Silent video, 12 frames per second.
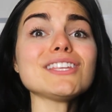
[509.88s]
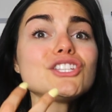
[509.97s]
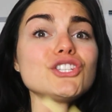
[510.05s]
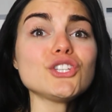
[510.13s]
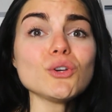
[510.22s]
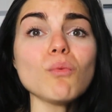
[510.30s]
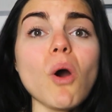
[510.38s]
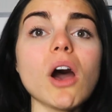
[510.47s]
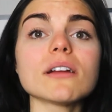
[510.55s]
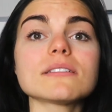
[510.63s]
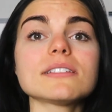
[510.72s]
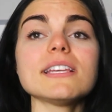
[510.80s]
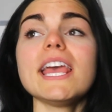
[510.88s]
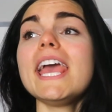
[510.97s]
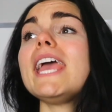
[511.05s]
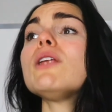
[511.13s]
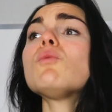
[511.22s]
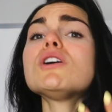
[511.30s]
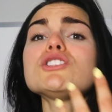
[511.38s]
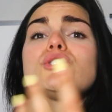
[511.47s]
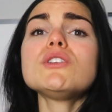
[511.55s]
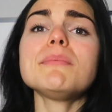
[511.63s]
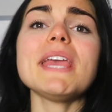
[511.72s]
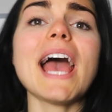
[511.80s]
that you want. It wants
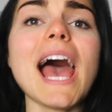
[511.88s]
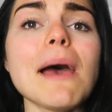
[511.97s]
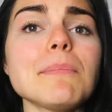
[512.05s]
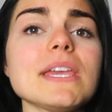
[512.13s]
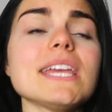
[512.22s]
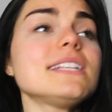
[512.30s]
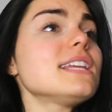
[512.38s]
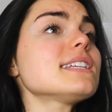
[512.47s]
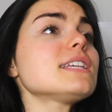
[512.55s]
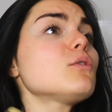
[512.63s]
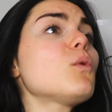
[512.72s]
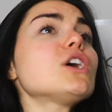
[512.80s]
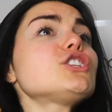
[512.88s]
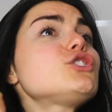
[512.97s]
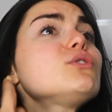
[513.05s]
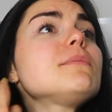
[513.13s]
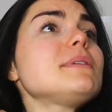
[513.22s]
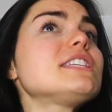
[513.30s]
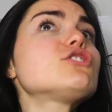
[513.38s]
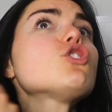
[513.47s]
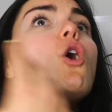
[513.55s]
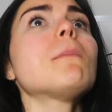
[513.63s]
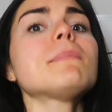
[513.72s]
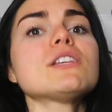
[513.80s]
you to be happy. It doesn't want you to be
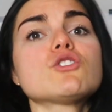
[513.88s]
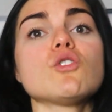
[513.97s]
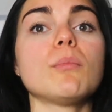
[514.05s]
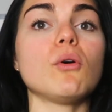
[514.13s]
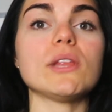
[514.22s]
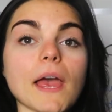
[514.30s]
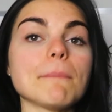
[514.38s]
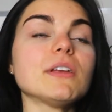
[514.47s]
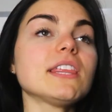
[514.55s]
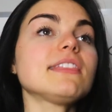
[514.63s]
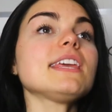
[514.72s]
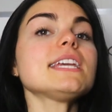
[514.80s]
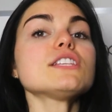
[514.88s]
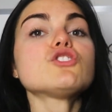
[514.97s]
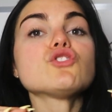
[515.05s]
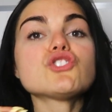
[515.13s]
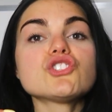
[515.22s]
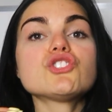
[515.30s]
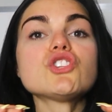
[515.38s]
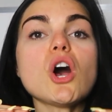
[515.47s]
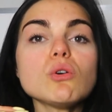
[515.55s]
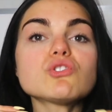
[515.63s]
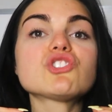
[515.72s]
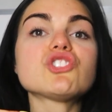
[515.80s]
so miserable. But the thing is, you're
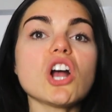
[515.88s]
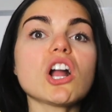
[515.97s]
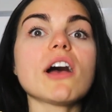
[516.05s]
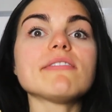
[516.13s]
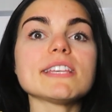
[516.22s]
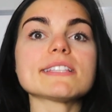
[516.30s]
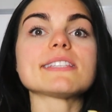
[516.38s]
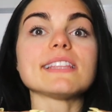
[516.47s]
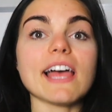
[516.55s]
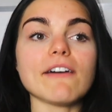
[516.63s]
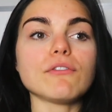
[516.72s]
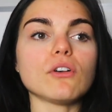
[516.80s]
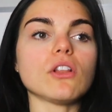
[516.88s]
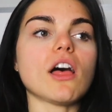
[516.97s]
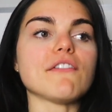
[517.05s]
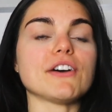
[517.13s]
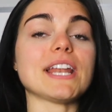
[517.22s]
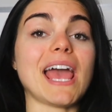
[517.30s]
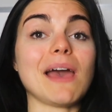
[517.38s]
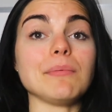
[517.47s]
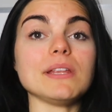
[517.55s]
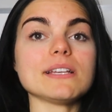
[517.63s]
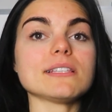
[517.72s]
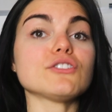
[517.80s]
so stuck on this level of
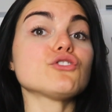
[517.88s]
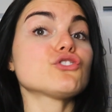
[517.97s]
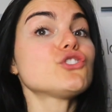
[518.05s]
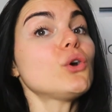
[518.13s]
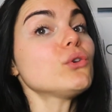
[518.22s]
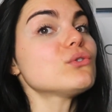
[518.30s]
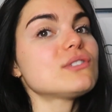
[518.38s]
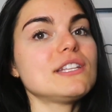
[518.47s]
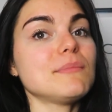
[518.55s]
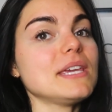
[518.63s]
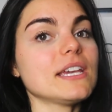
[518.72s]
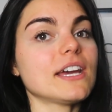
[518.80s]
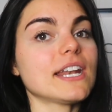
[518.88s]
unhappiness and you're so used to being